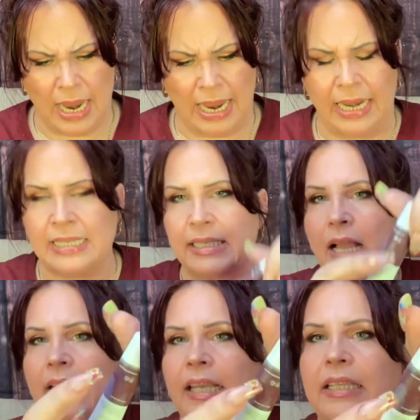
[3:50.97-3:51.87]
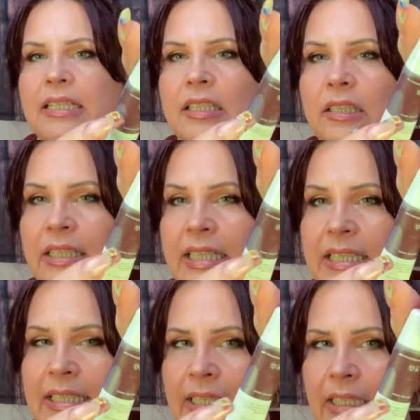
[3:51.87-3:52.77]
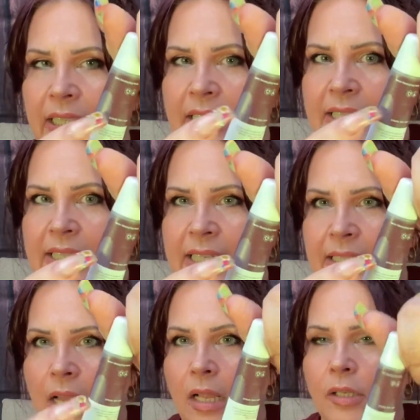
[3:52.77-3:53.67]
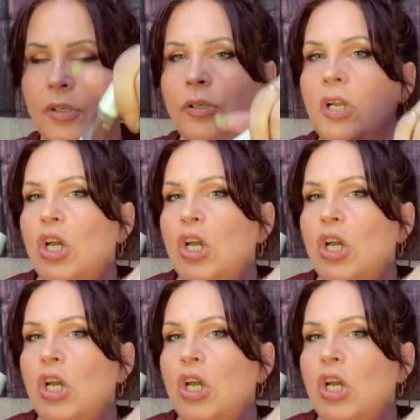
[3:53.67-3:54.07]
And it's got like this tint that's this color.